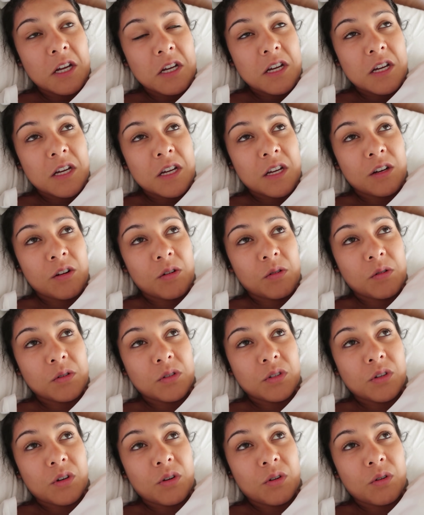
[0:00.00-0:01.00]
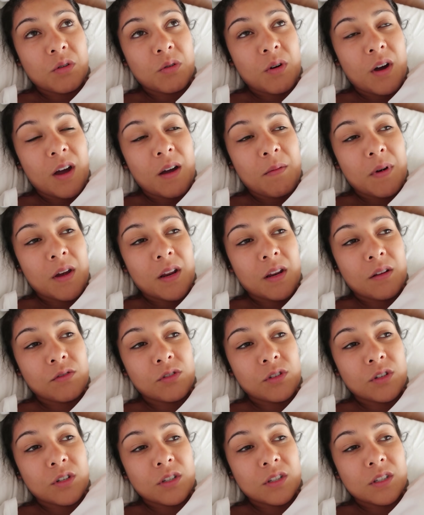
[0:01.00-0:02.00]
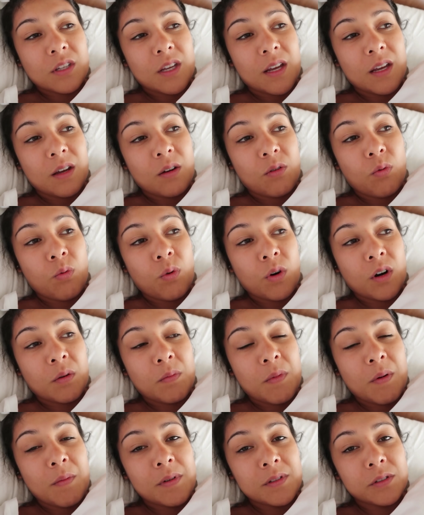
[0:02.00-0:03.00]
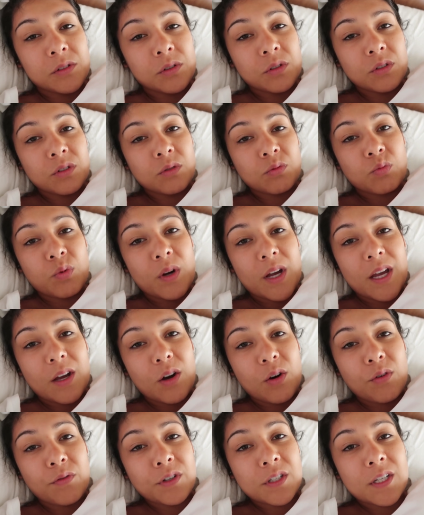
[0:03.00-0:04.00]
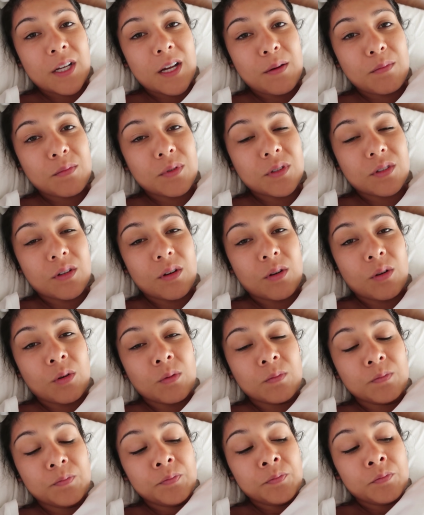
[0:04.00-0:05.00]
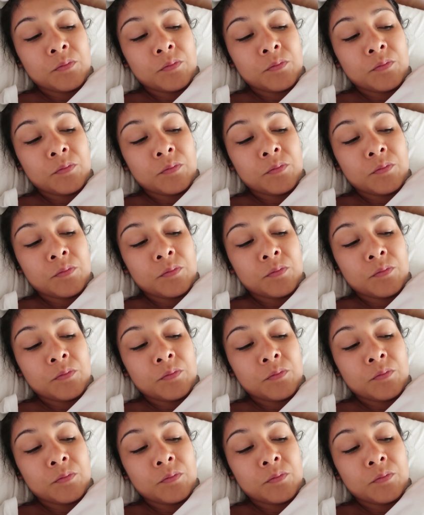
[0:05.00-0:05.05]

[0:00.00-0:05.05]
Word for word: and also I might have just like worked my muscles way over time. So